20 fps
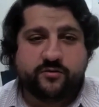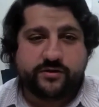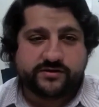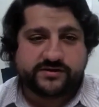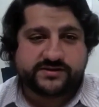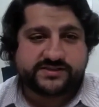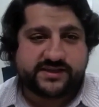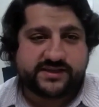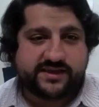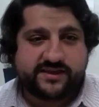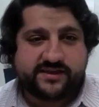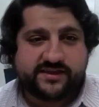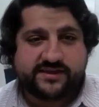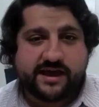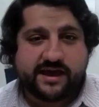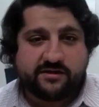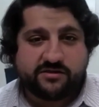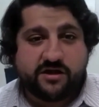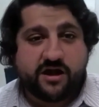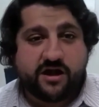We'll see
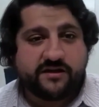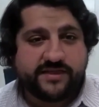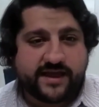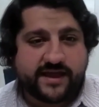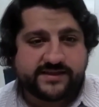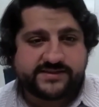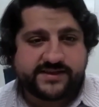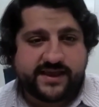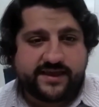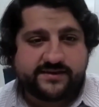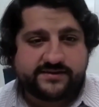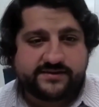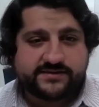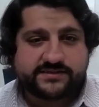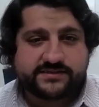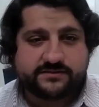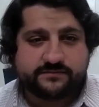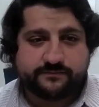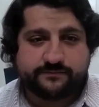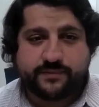how long that
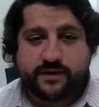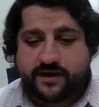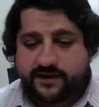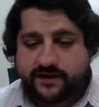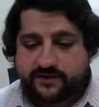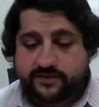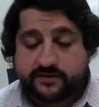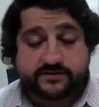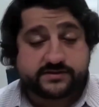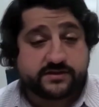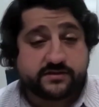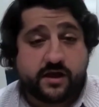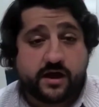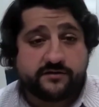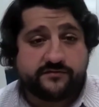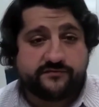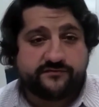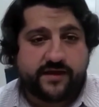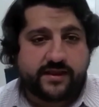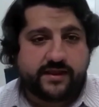takes, but there's a
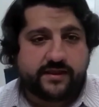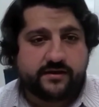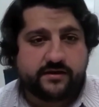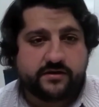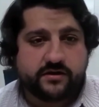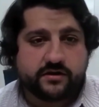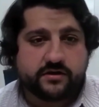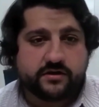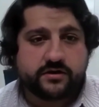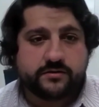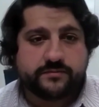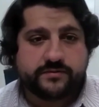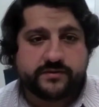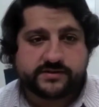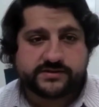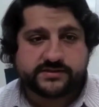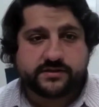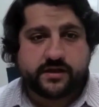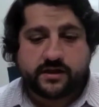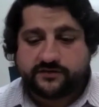lot of fading curb.
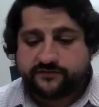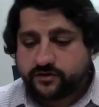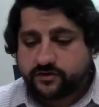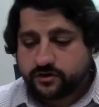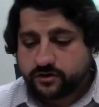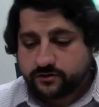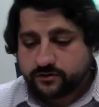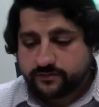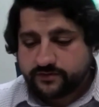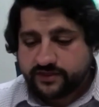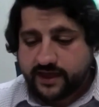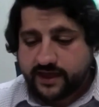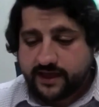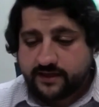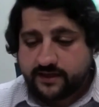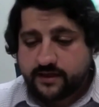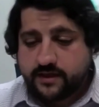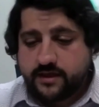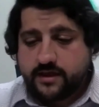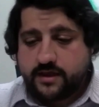There's a lot of curb
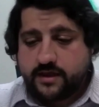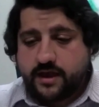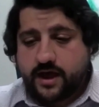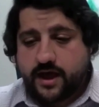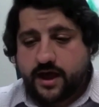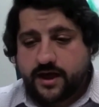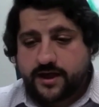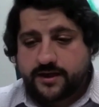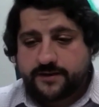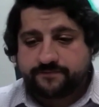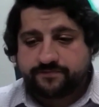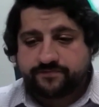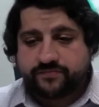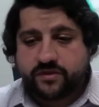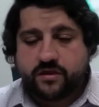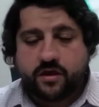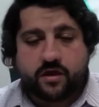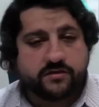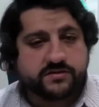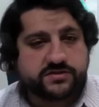that
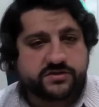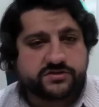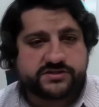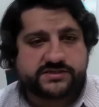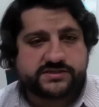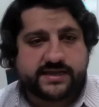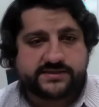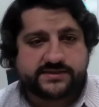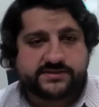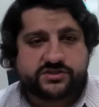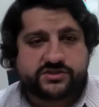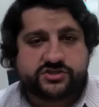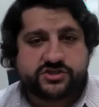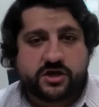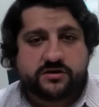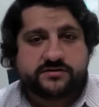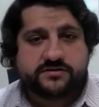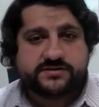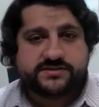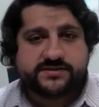um, also just has
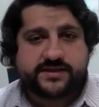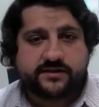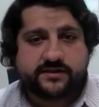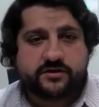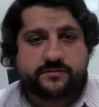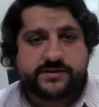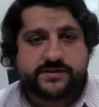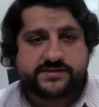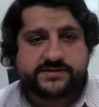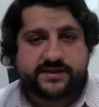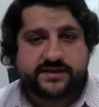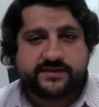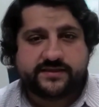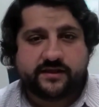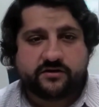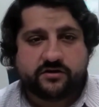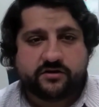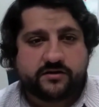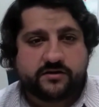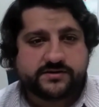chunks that are missing
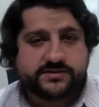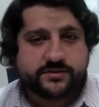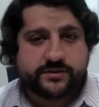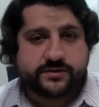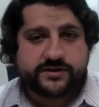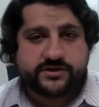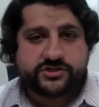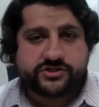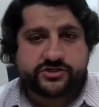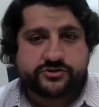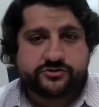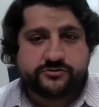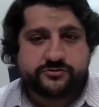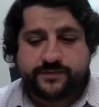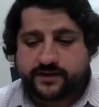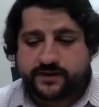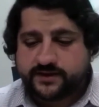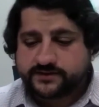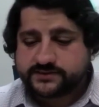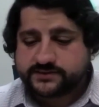that are also an issue
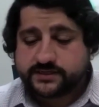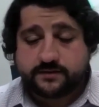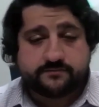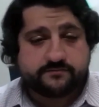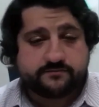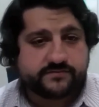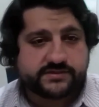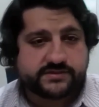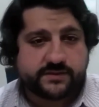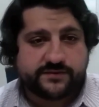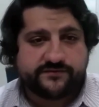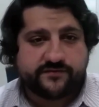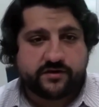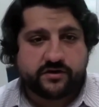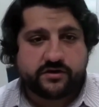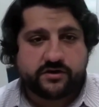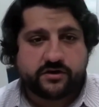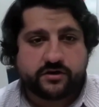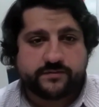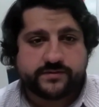because some some of
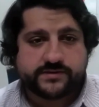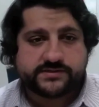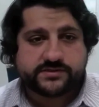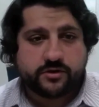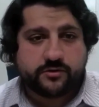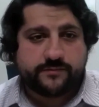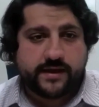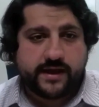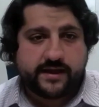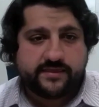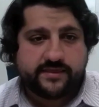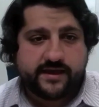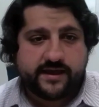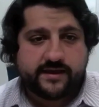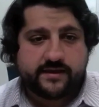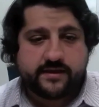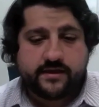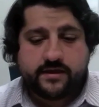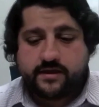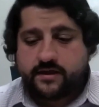our curb is so bad
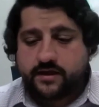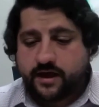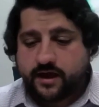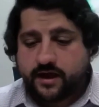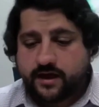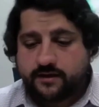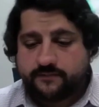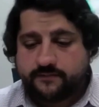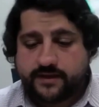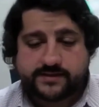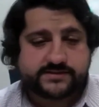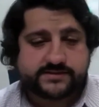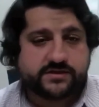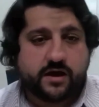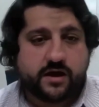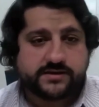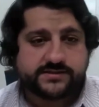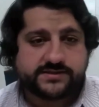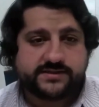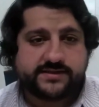that um, it's
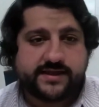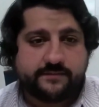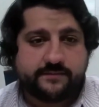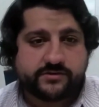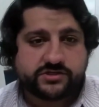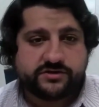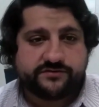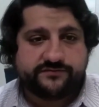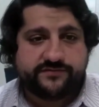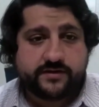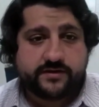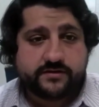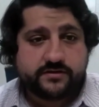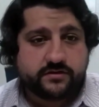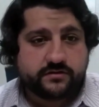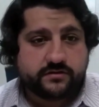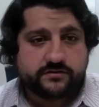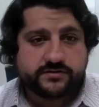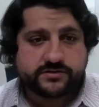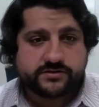causing damage to
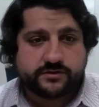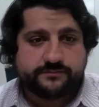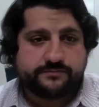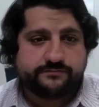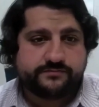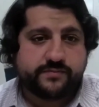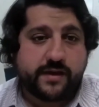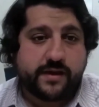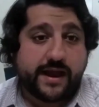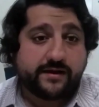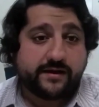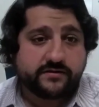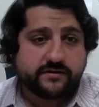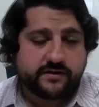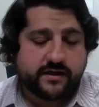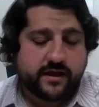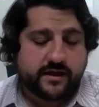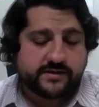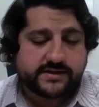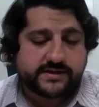vehicles or
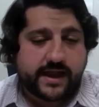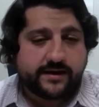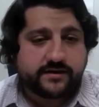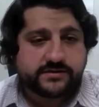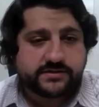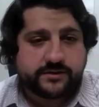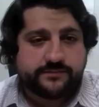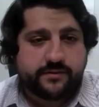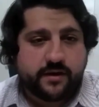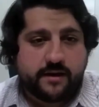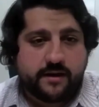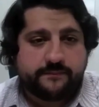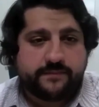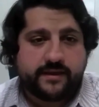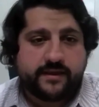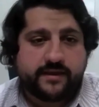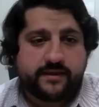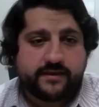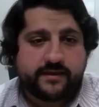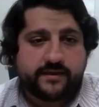uh, tires are
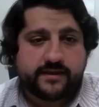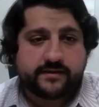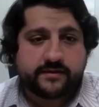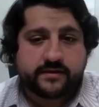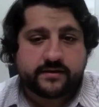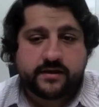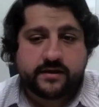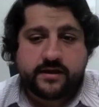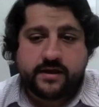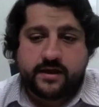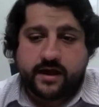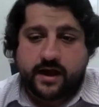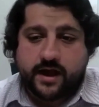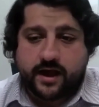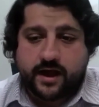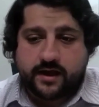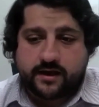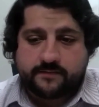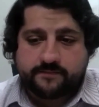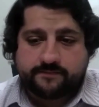popping and
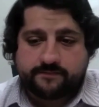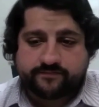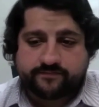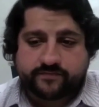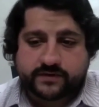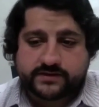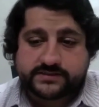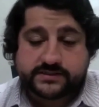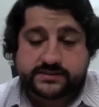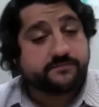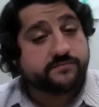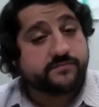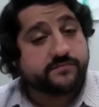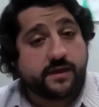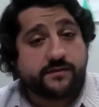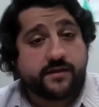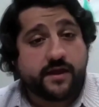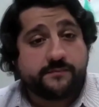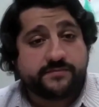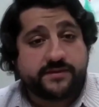um,
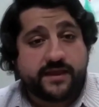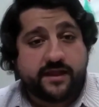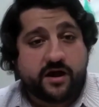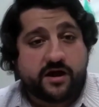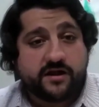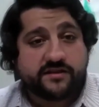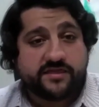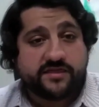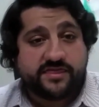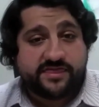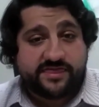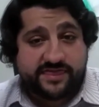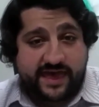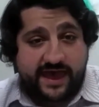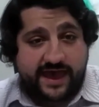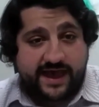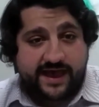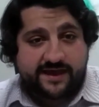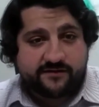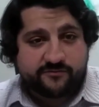some an update on
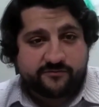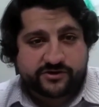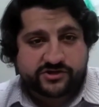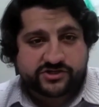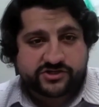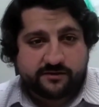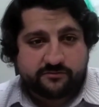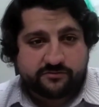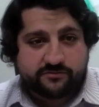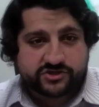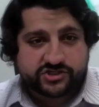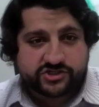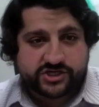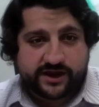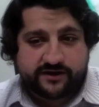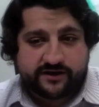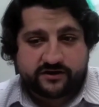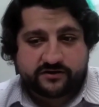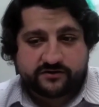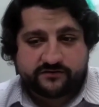that which I will
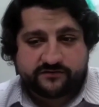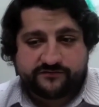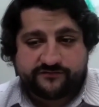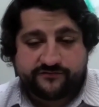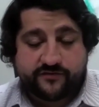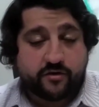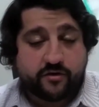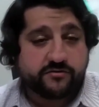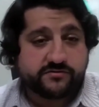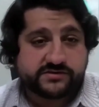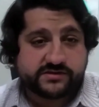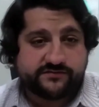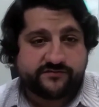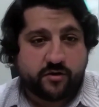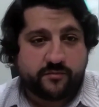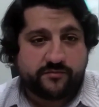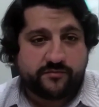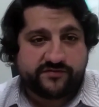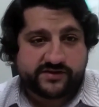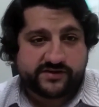share photos of
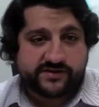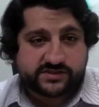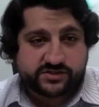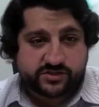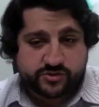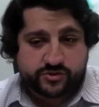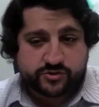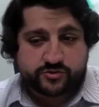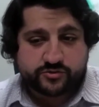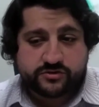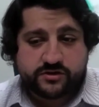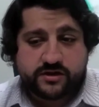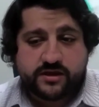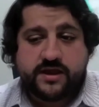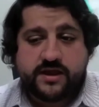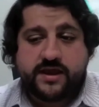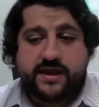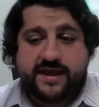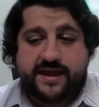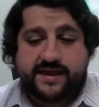hopefully
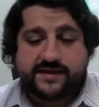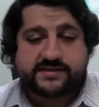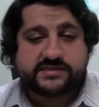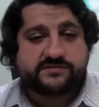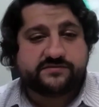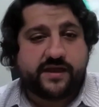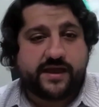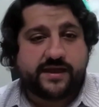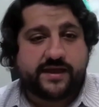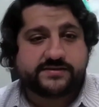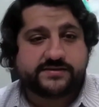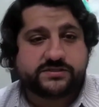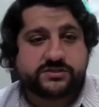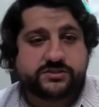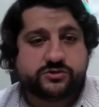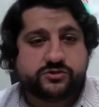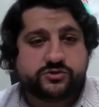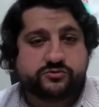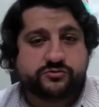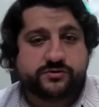soon. It's
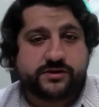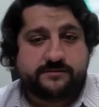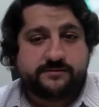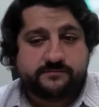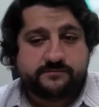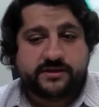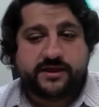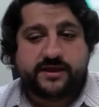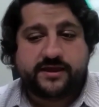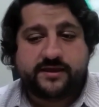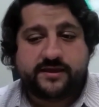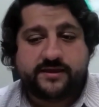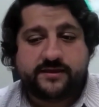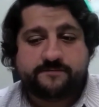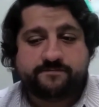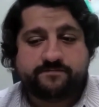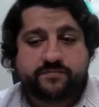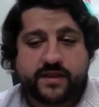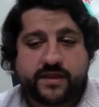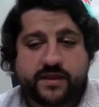
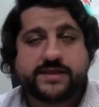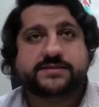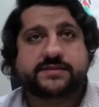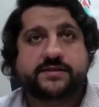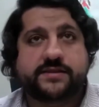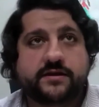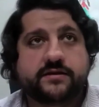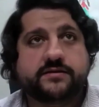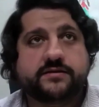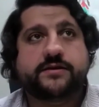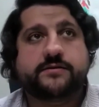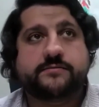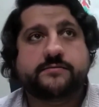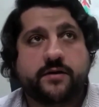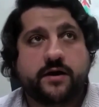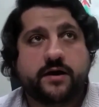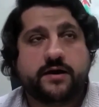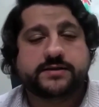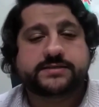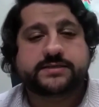extremely it's nearly
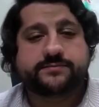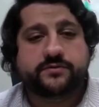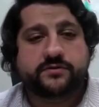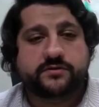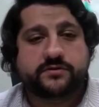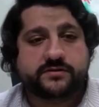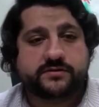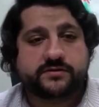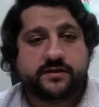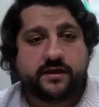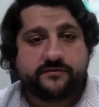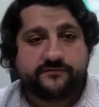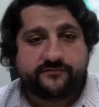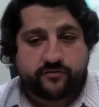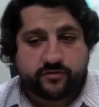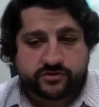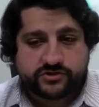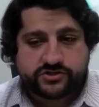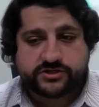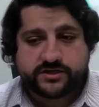impossible called,
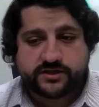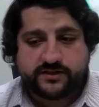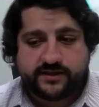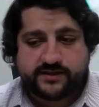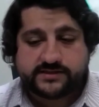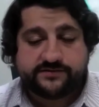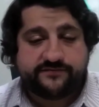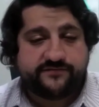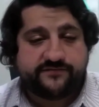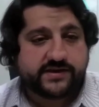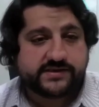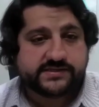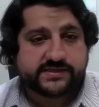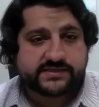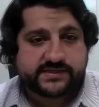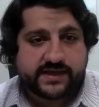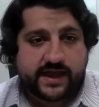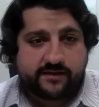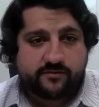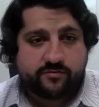unfortunately, to fix
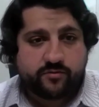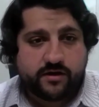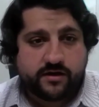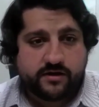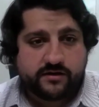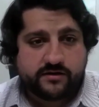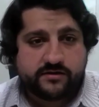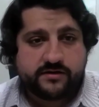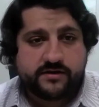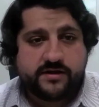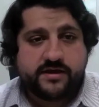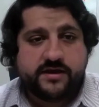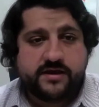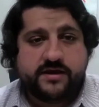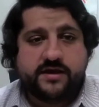a sidewalk.